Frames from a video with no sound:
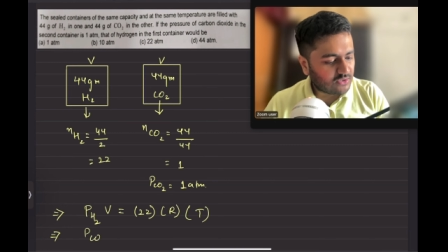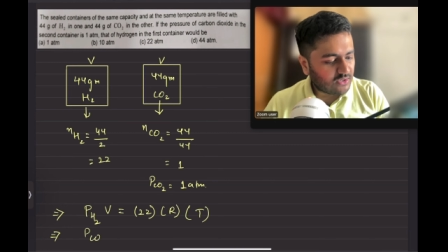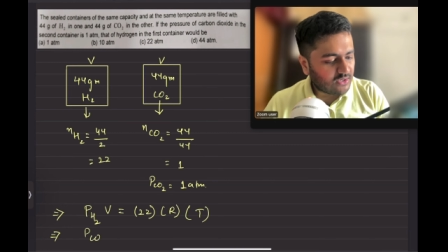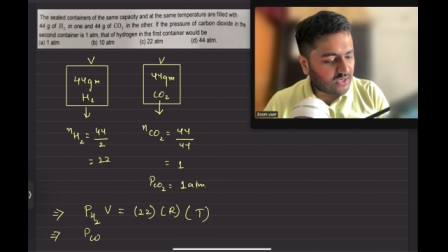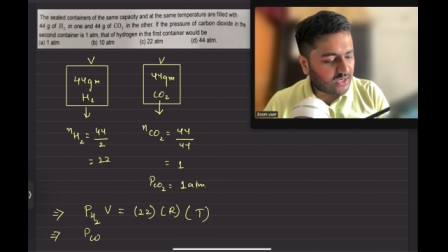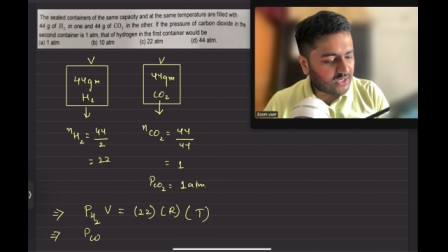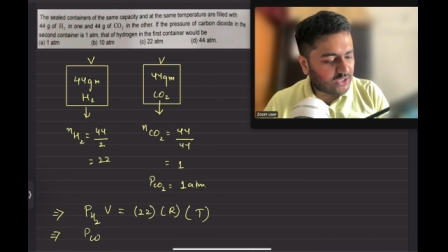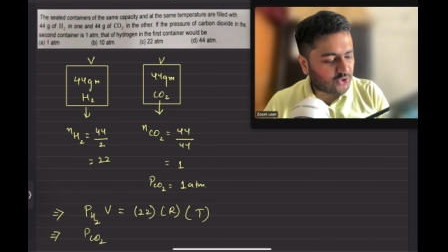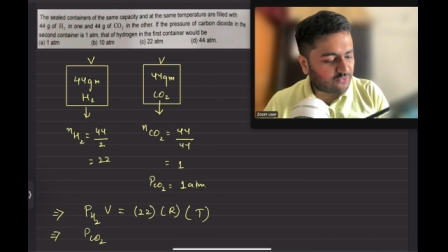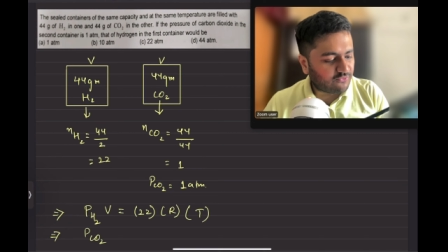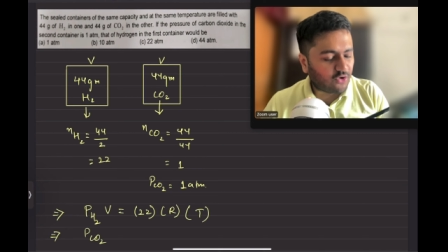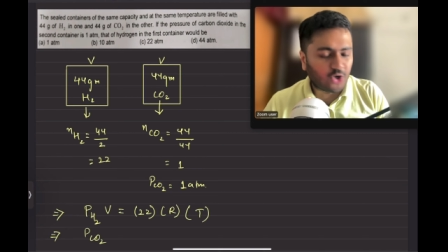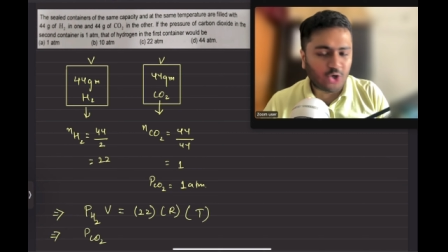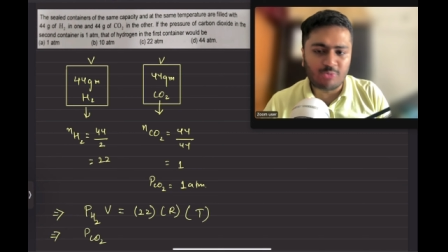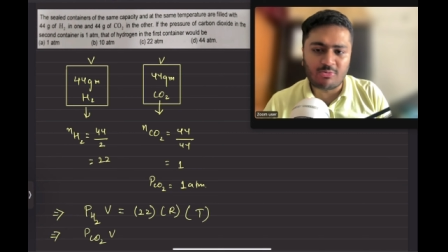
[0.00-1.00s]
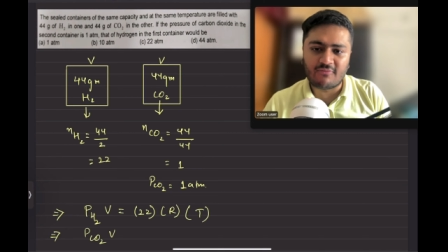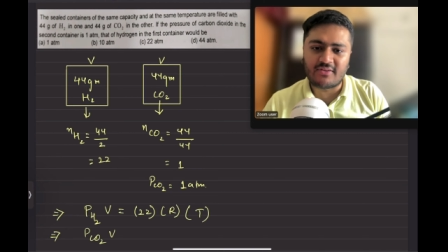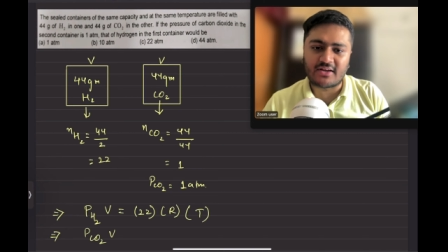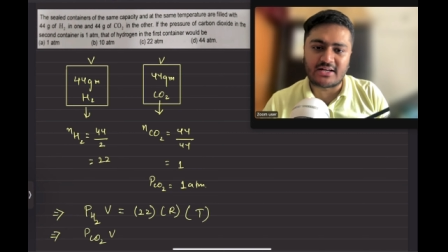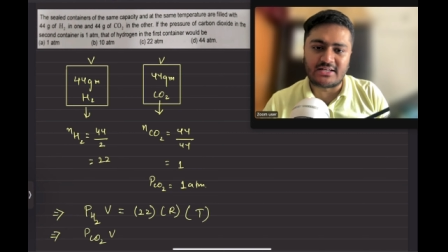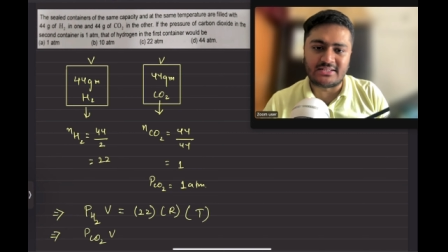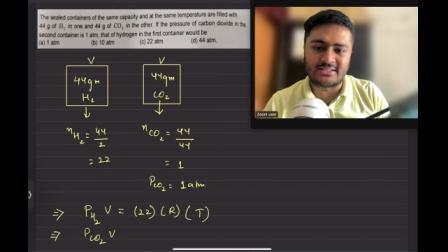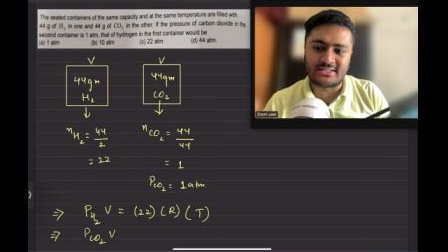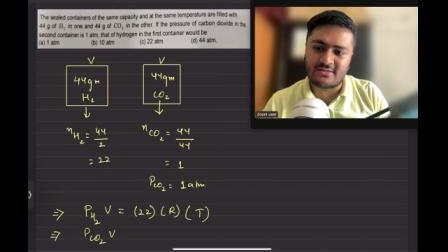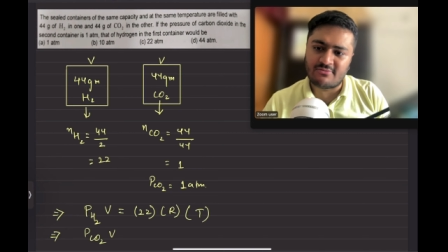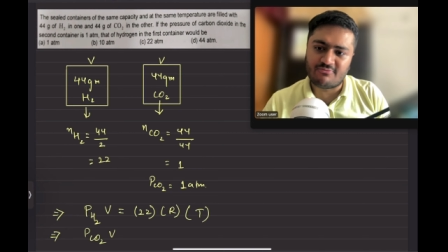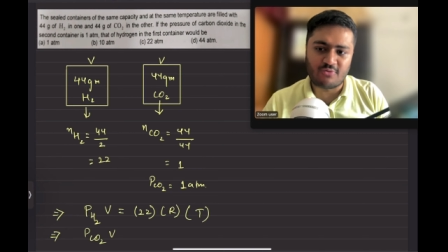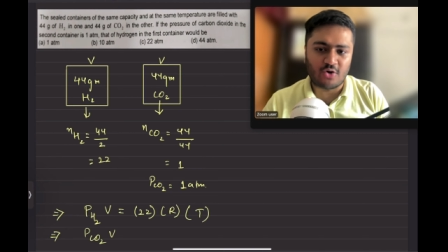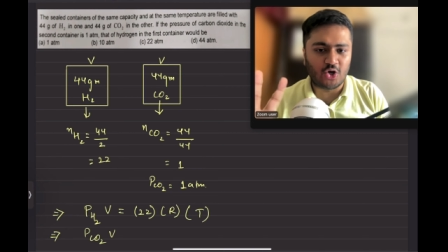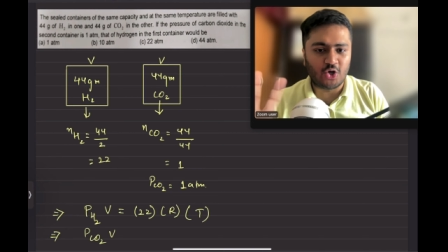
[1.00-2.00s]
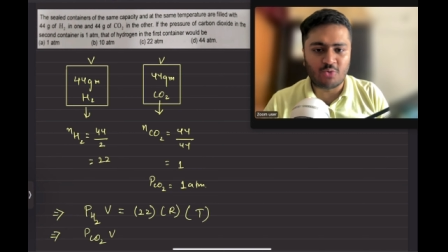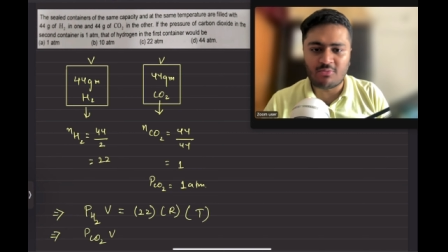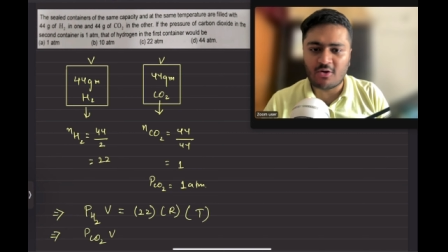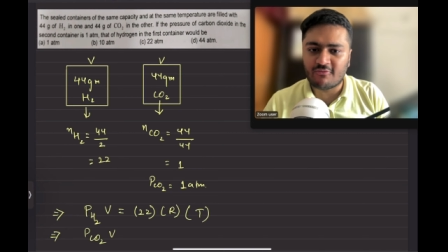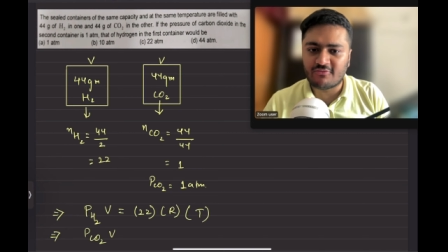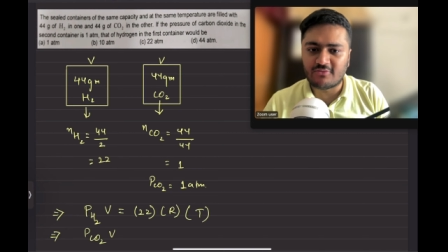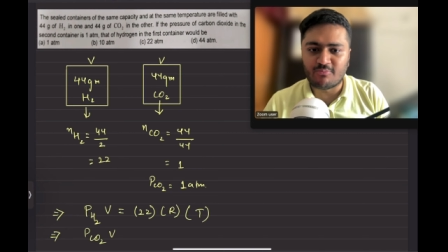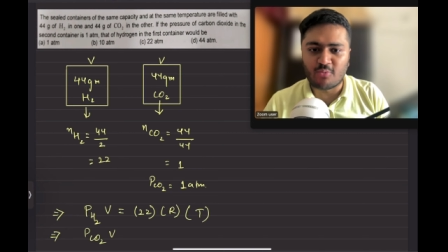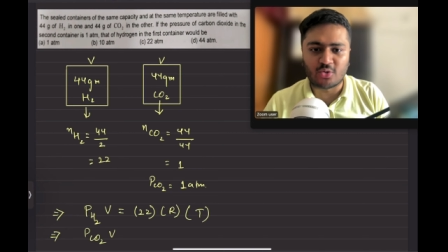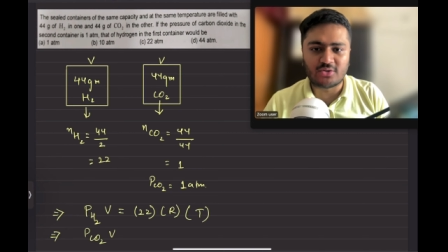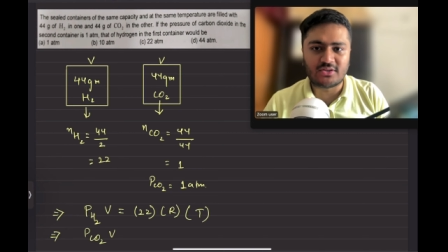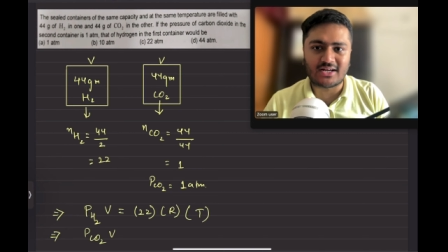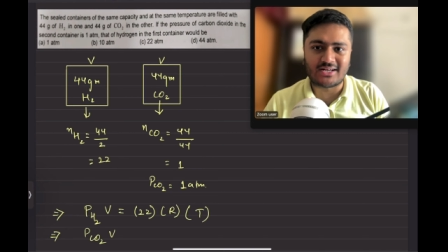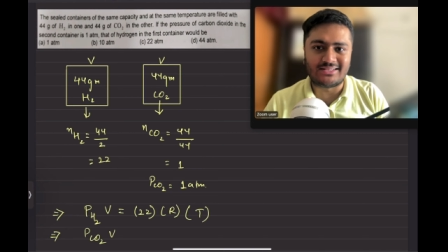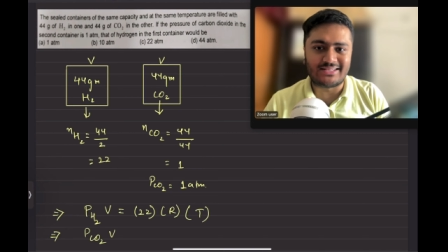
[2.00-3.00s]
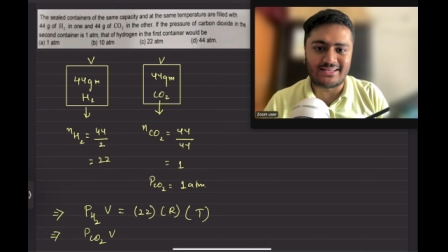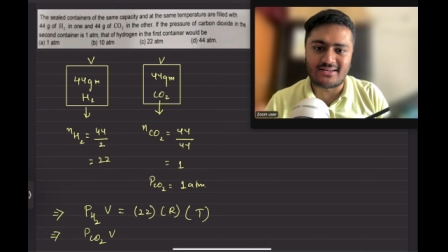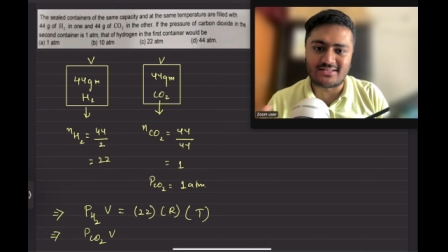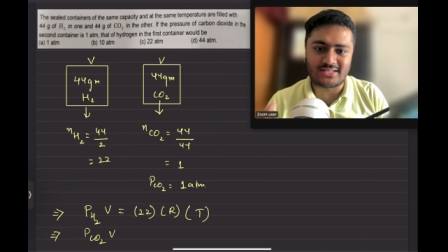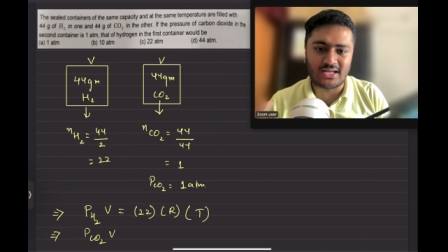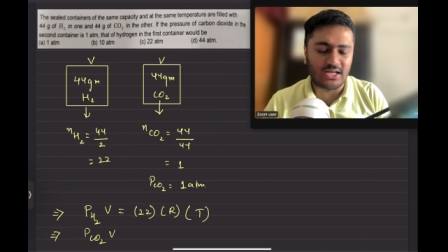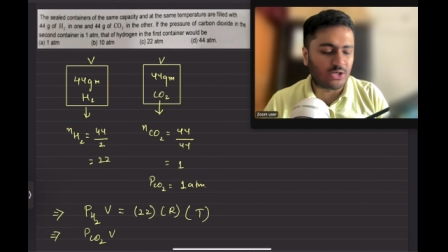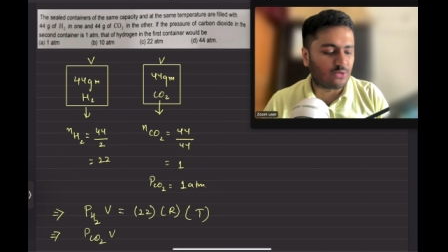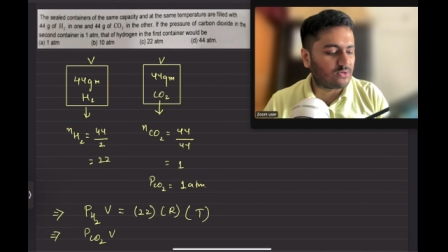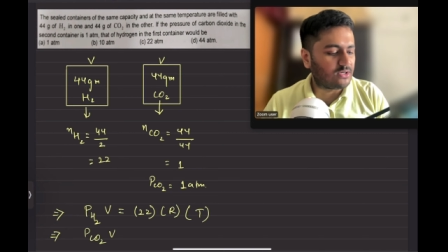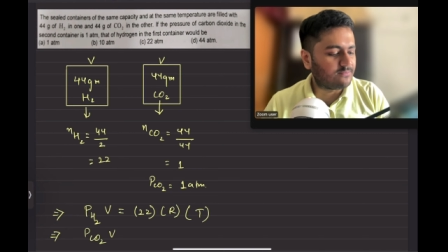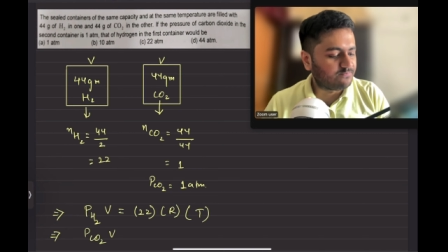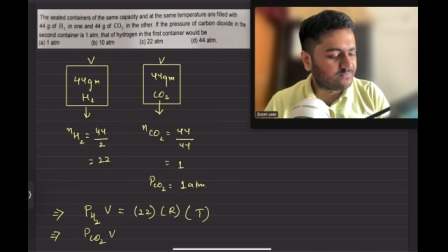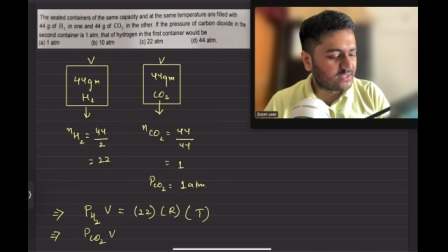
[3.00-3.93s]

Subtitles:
into volume of the container. Volume of both the containers are equal.